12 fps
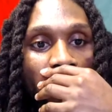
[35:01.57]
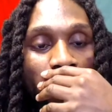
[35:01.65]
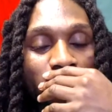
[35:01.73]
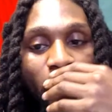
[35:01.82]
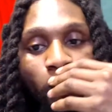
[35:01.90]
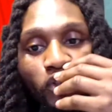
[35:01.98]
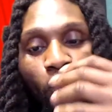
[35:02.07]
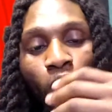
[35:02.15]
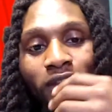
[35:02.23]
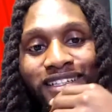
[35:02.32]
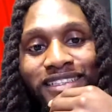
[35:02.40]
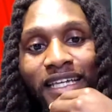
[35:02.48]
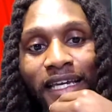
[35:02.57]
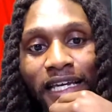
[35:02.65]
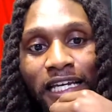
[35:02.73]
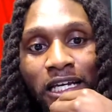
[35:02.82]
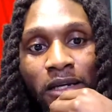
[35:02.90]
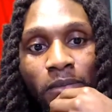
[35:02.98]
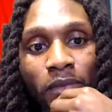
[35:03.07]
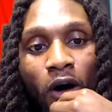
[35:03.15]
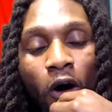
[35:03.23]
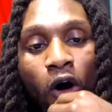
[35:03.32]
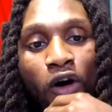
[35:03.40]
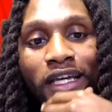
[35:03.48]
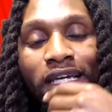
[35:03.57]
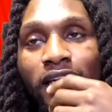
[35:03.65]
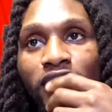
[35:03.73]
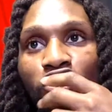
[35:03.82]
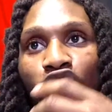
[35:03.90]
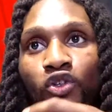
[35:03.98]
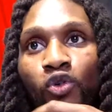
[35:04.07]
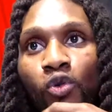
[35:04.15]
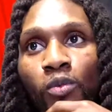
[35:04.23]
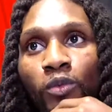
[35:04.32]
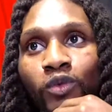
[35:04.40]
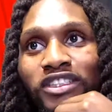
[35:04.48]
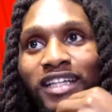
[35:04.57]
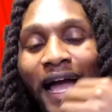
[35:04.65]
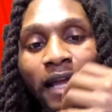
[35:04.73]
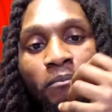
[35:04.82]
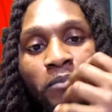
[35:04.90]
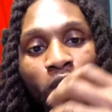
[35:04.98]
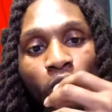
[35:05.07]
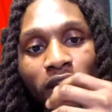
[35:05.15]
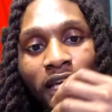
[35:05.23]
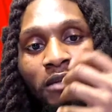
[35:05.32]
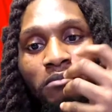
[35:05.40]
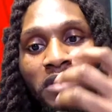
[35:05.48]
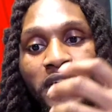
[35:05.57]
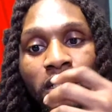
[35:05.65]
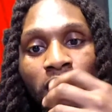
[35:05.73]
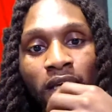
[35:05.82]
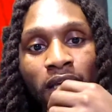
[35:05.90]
was on the team, all he consumed was like milk and meat,